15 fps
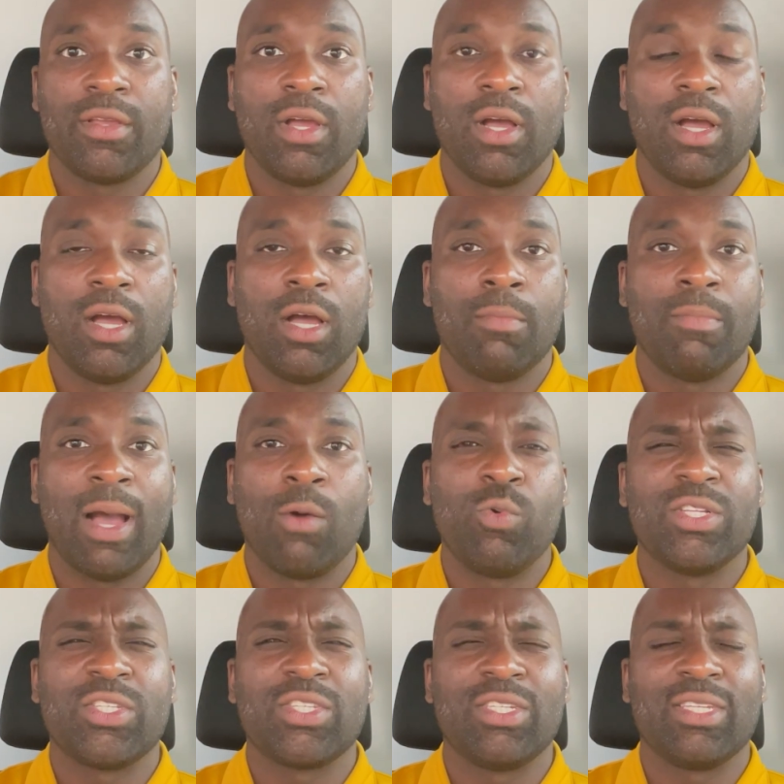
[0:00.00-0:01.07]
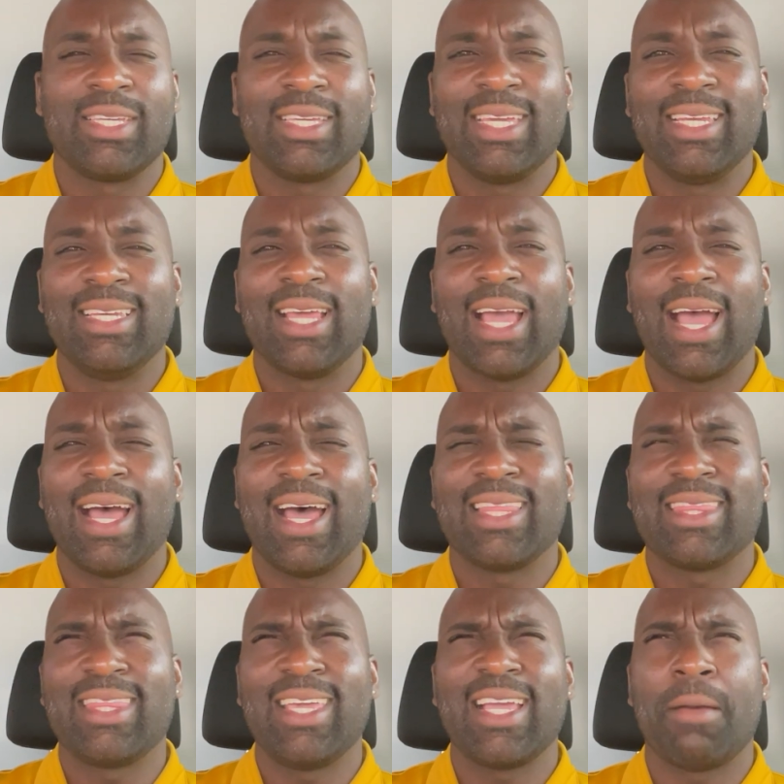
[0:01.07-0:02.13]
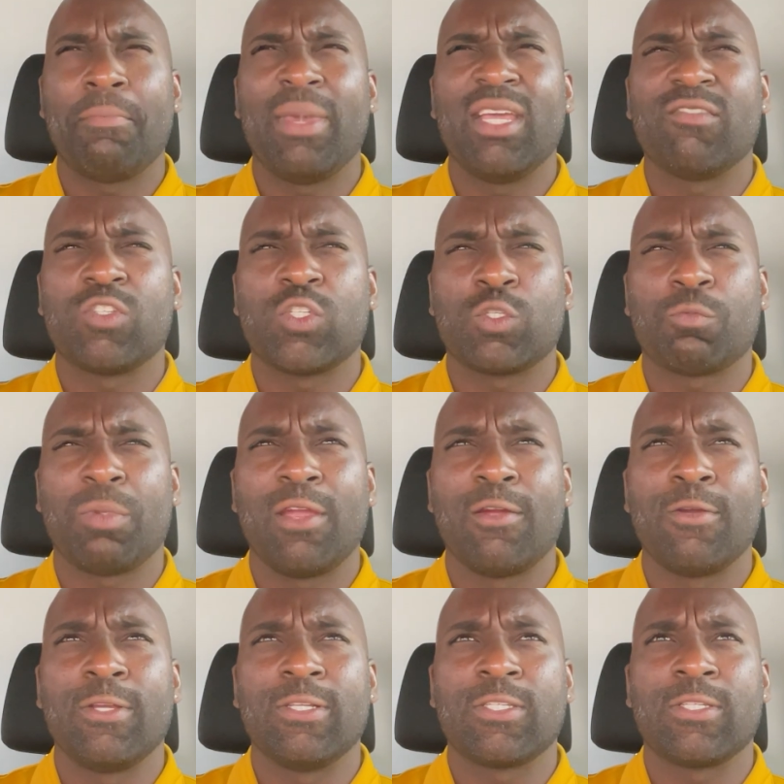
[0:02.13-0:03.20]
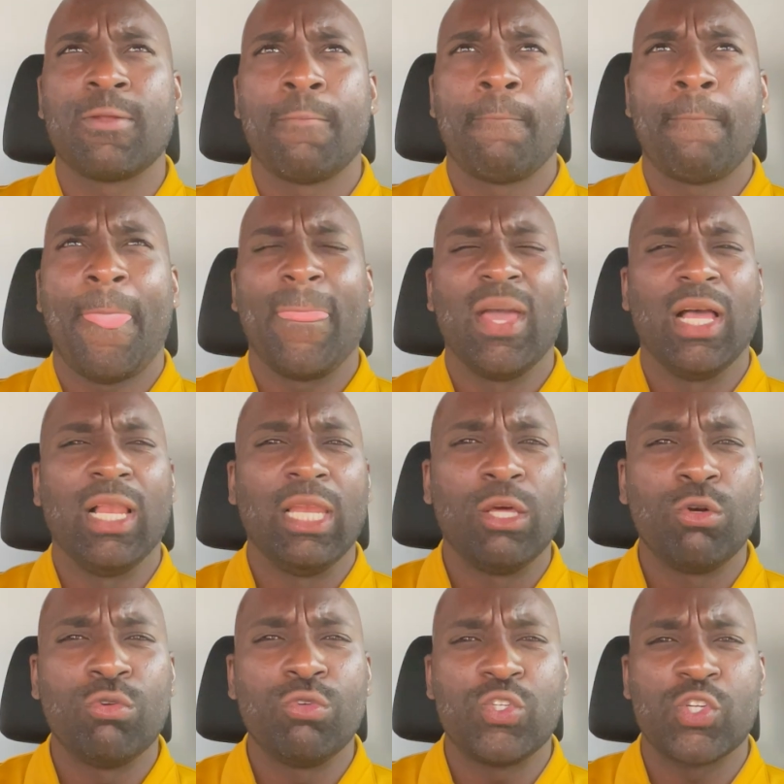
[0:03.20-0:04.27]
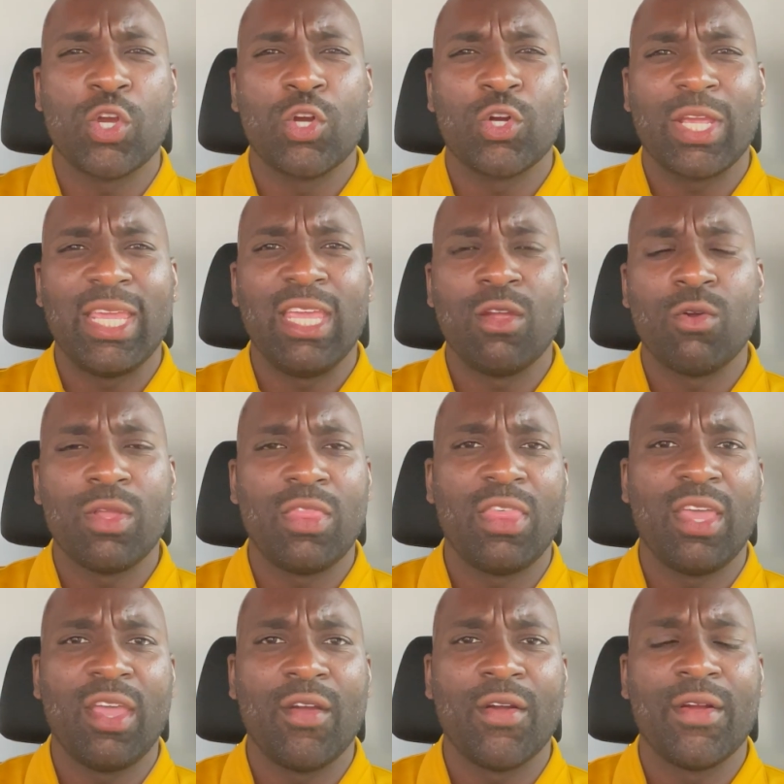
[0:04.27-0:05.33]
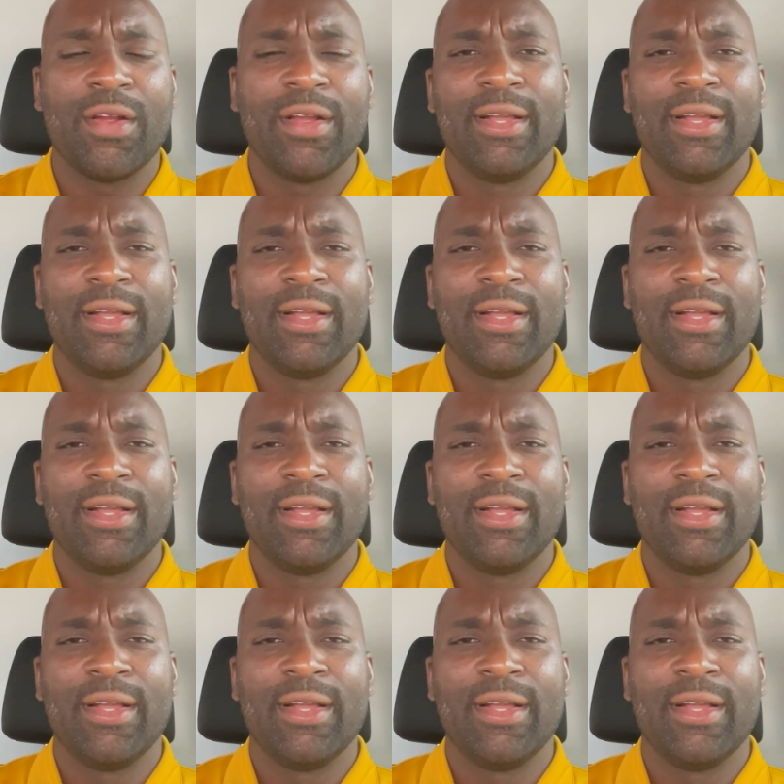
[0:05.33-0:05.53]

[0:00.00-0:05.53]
I wasn't getting, I think I may have experienced a little jerk here and there